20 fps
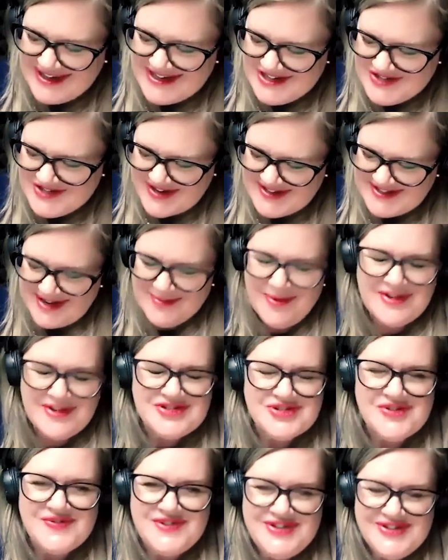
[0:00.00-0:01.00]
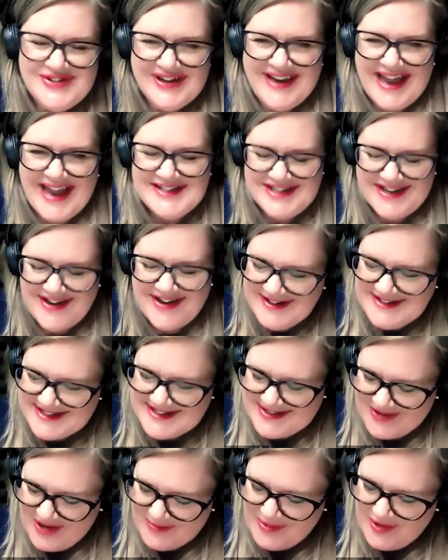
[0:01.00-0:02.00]
interested i'm not sure if you can actually answer
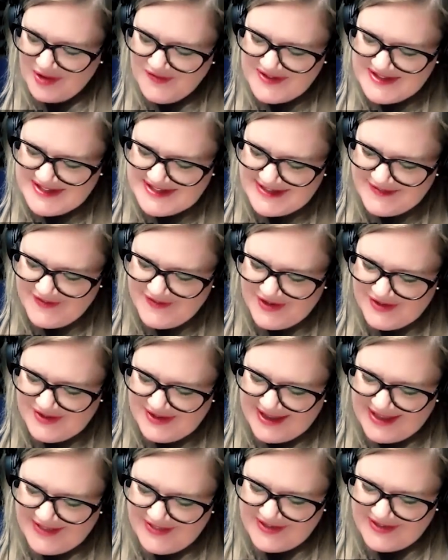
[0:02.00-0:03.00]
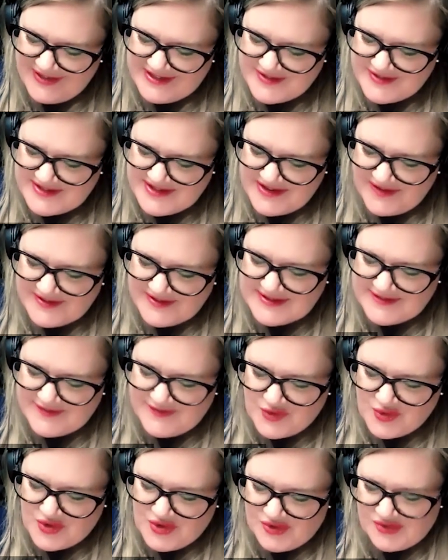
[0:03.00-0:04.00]
this or not but obviously for you to get these results
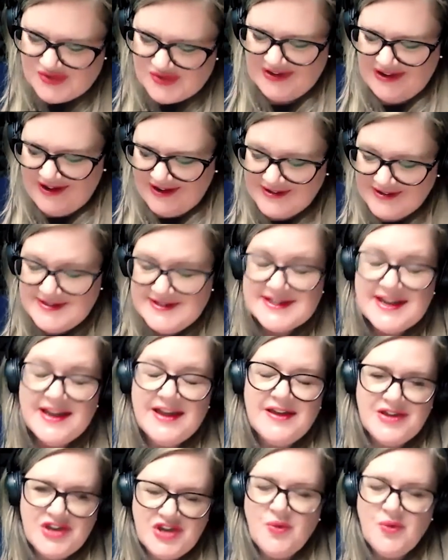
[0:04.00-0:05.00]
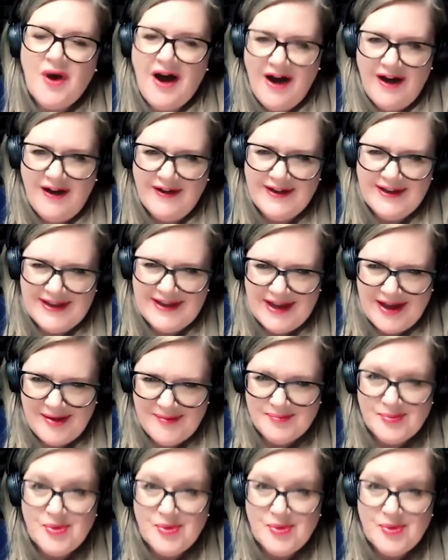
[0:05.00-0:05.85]
for your clients you are um,